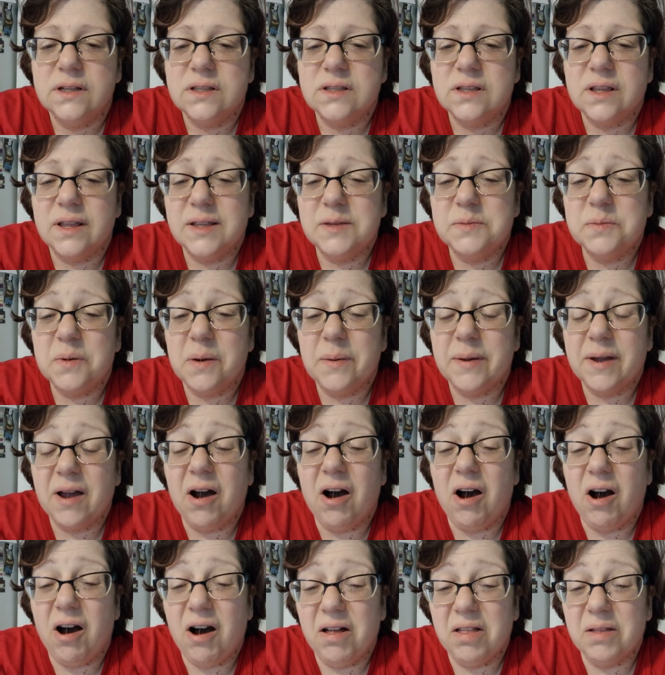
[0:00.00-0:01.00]
So that's probably
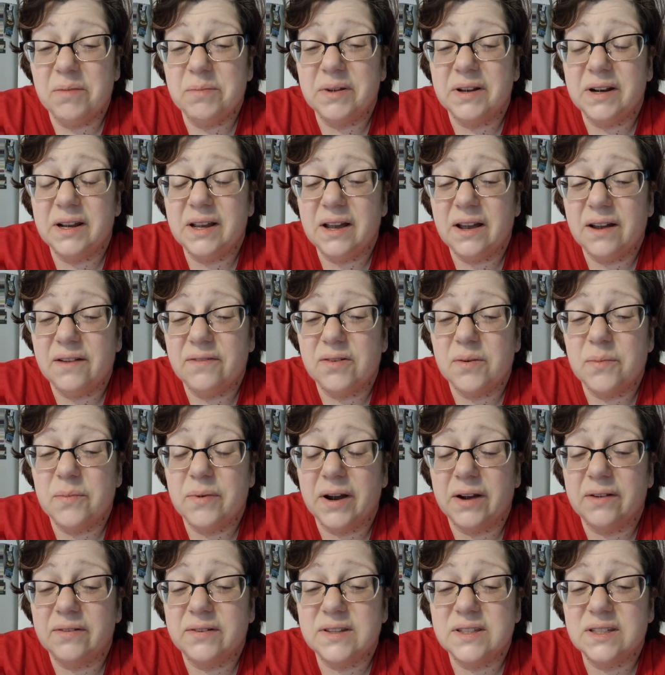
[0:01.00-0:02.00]
all I'm going to have for
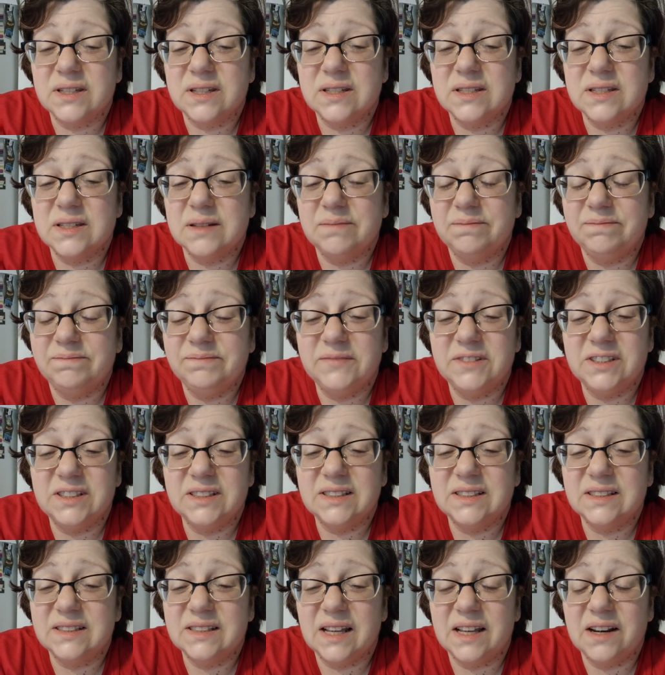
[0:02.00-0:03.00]
breakfast, because I
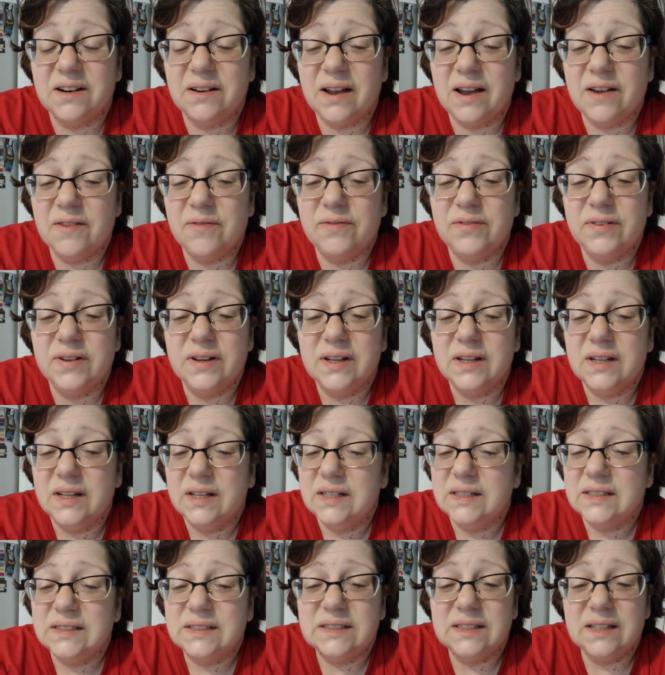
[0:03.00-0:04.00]
don't have
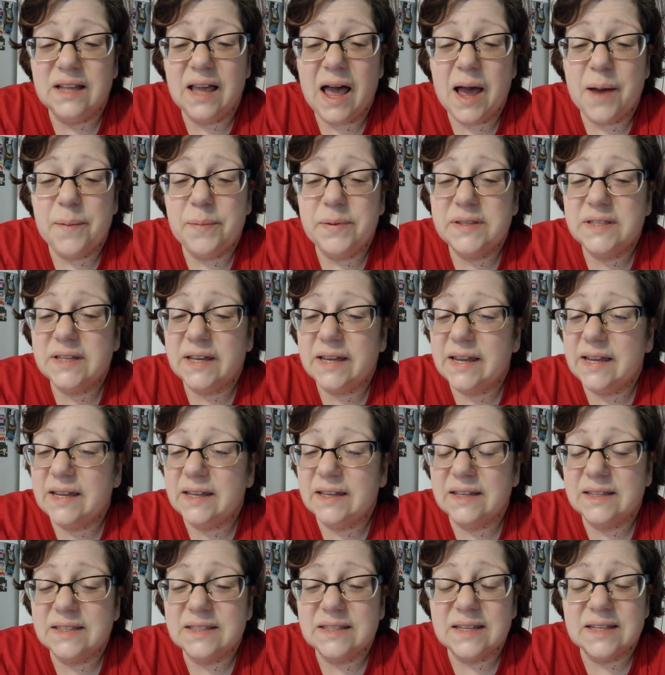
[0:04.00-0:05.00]
still
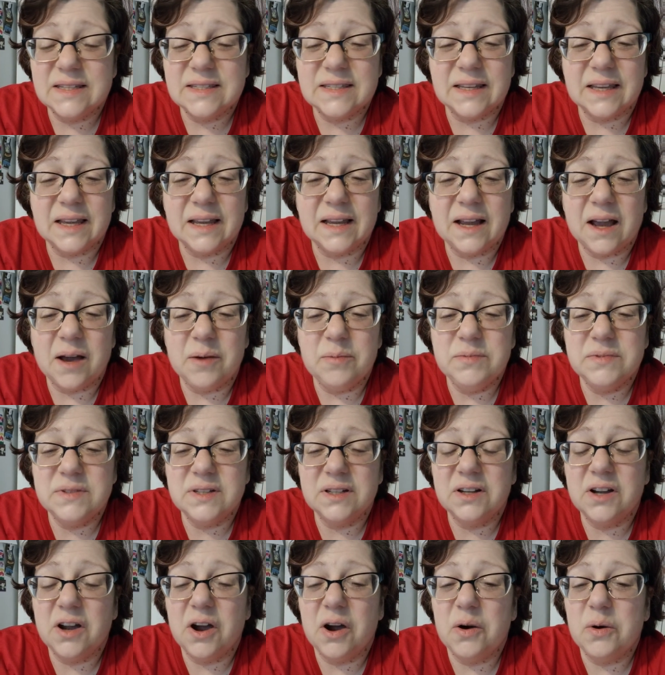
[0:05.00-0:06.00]
appetite. It's like it comes
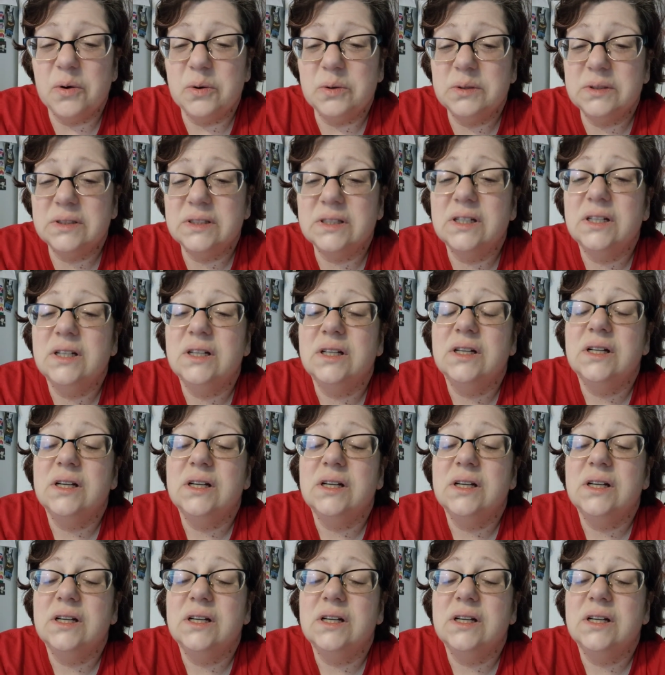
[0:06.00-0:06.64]
and goes.